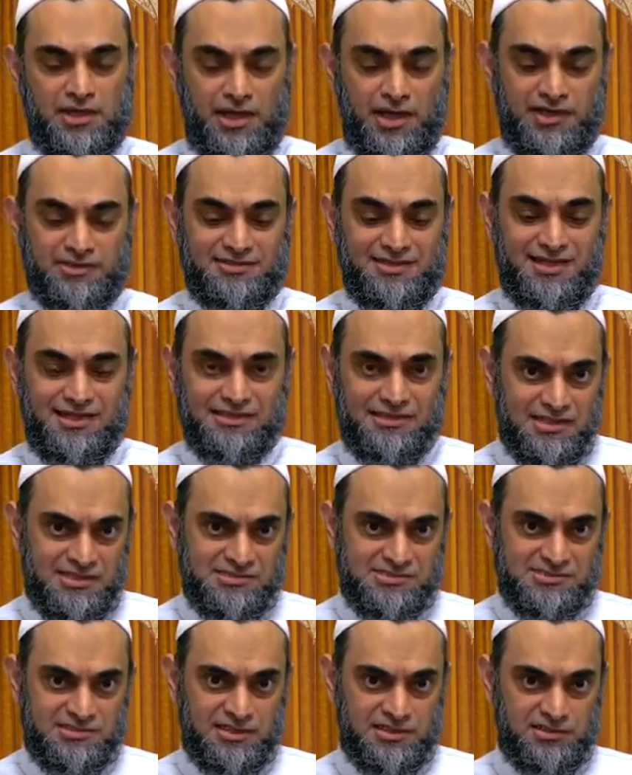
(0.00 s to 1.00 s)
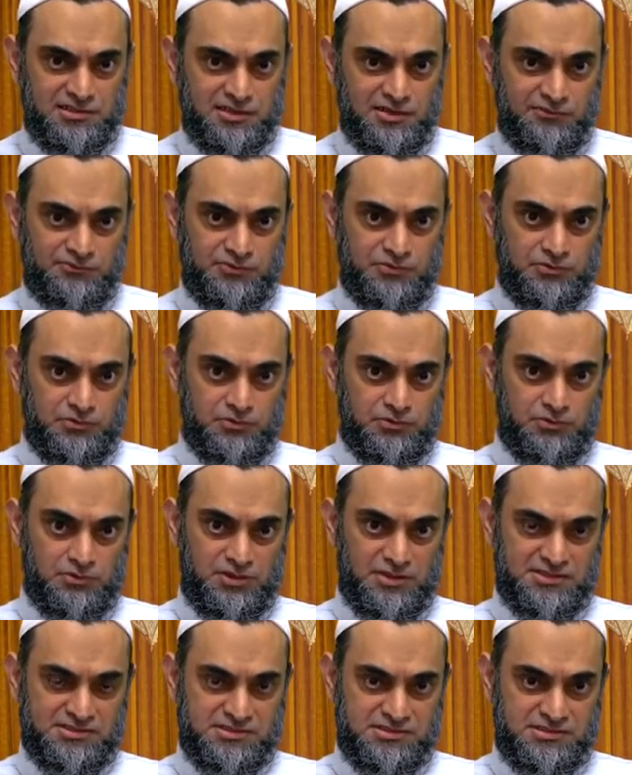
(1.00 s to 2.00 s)
And Allah said, if
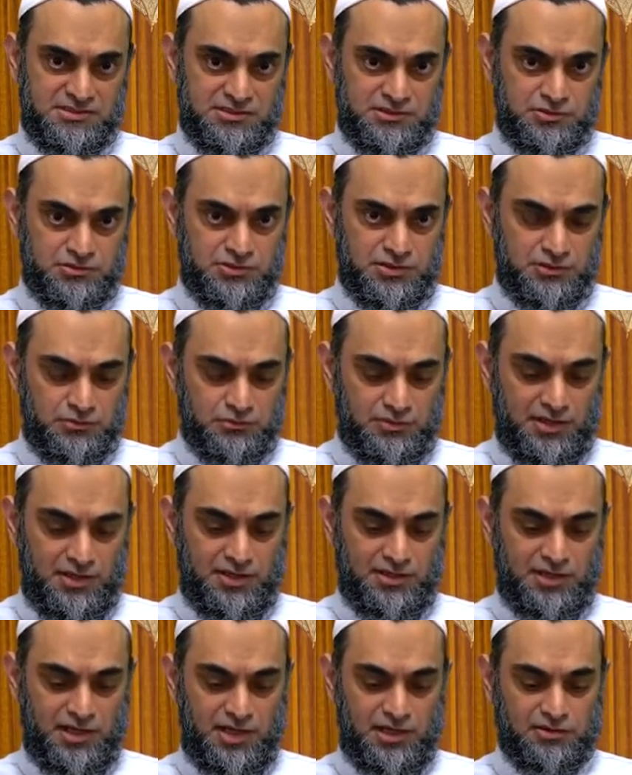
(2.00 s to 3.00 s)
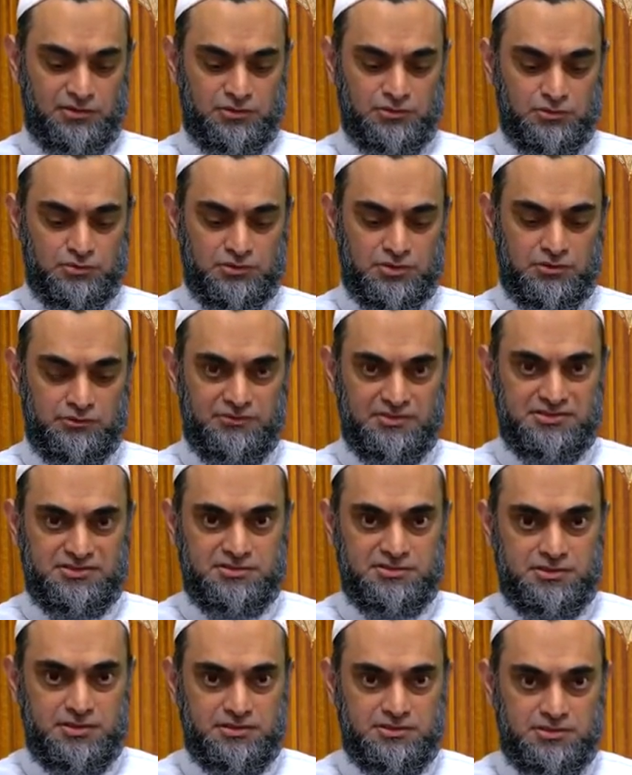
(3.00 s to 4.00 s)
you stick to the Quran and do the
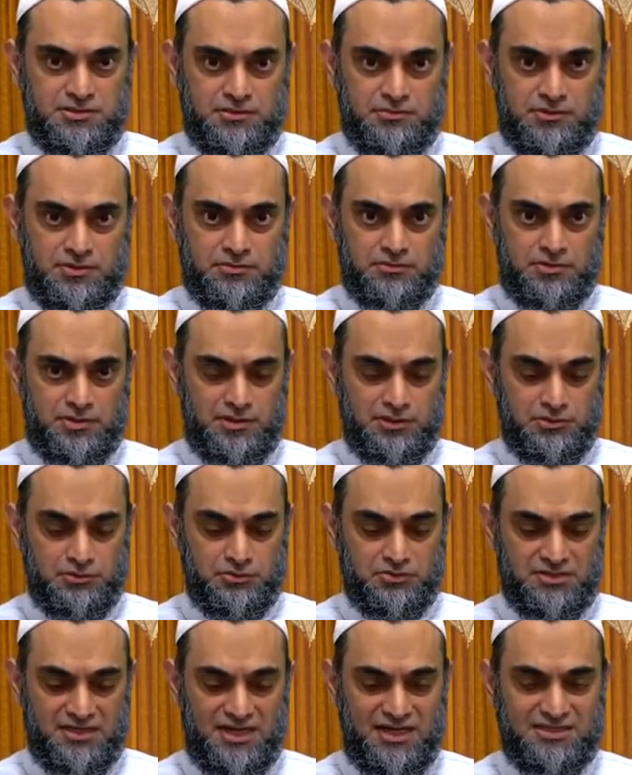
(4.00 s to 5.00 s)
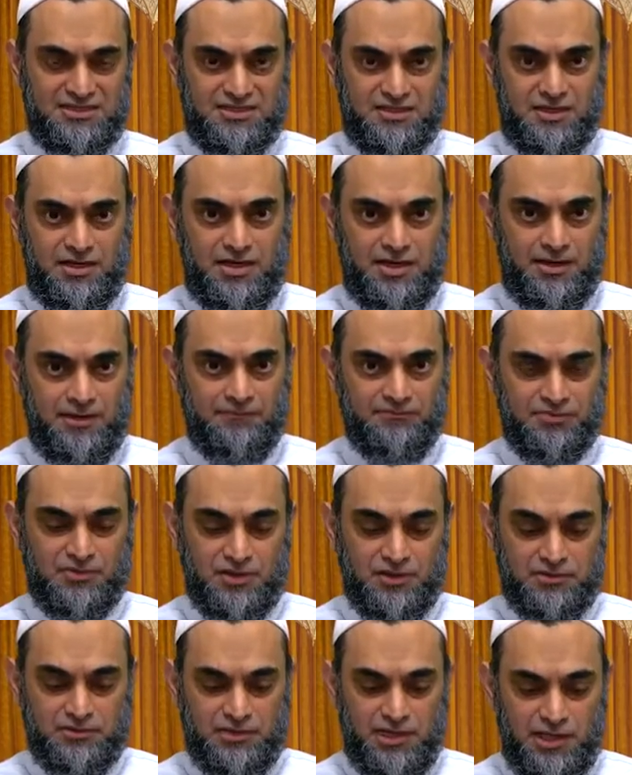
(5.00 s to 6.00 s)
recitation of a Quran, do the adhkar,
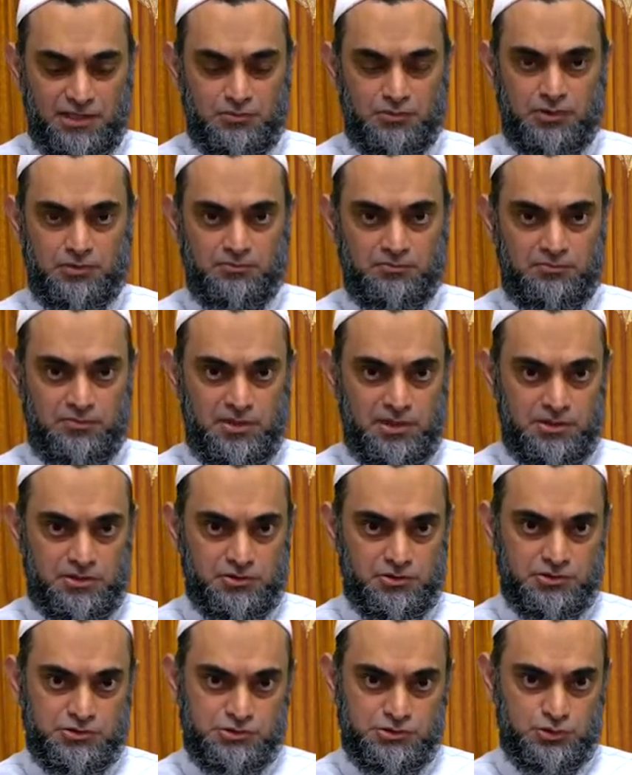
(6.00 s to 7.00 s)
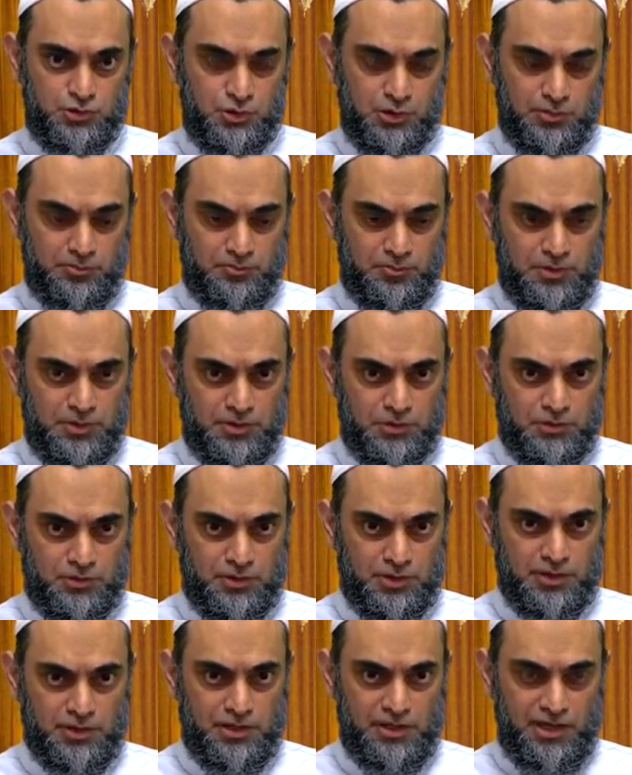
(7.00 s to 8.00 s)
that will make your soul
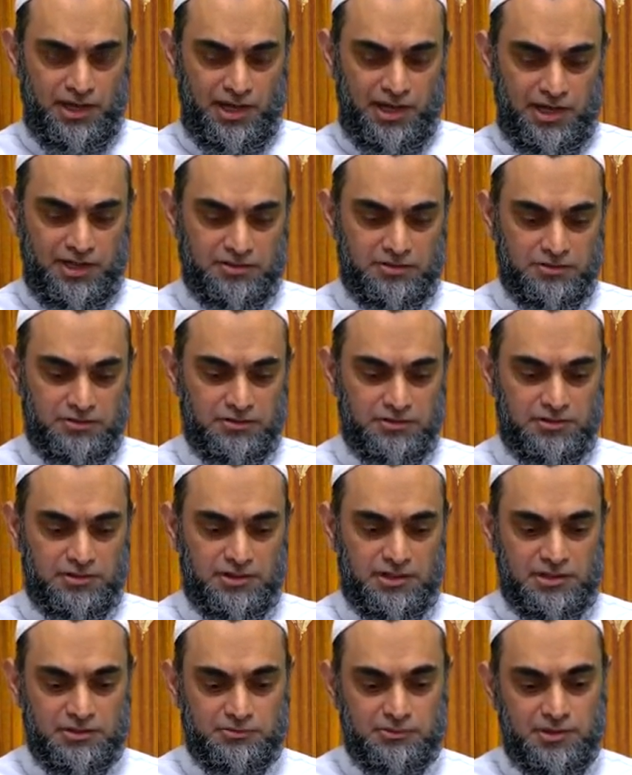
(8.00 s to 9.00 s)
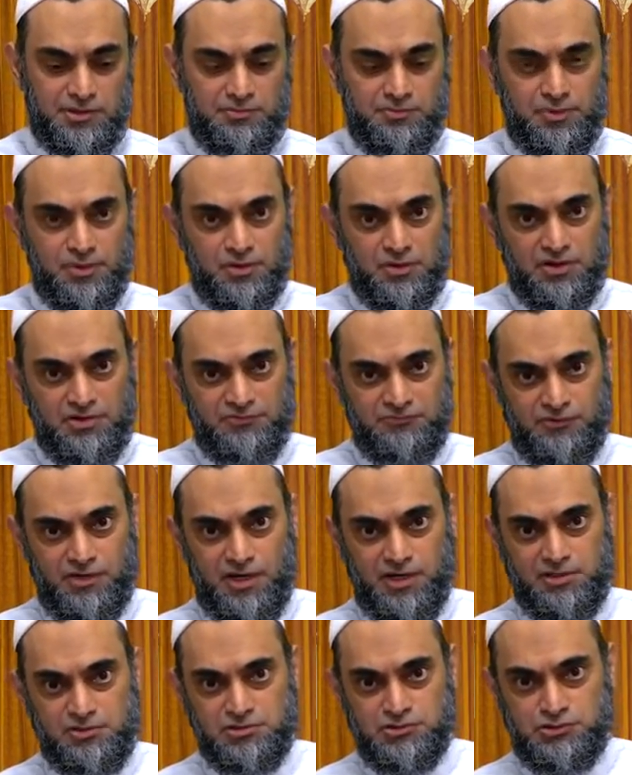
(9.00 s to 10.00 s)
pure and it will
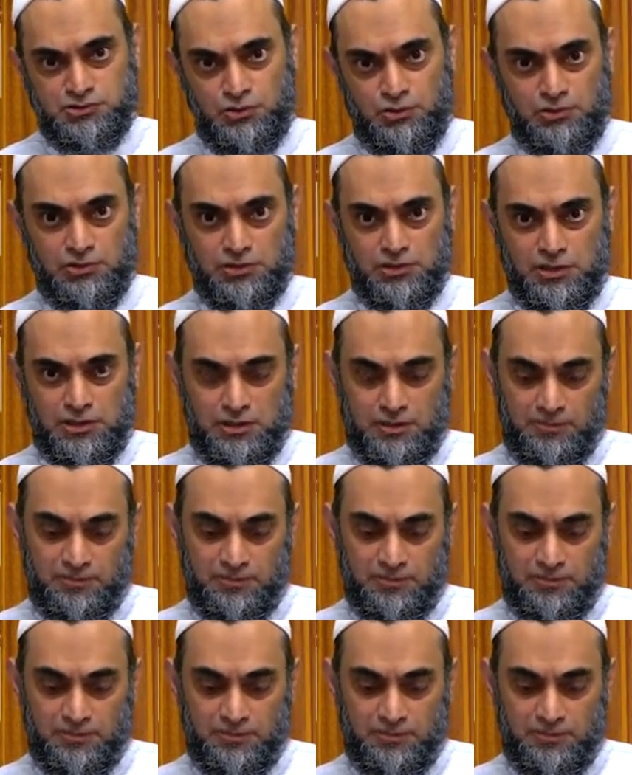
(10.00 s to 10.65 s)
purify your soul.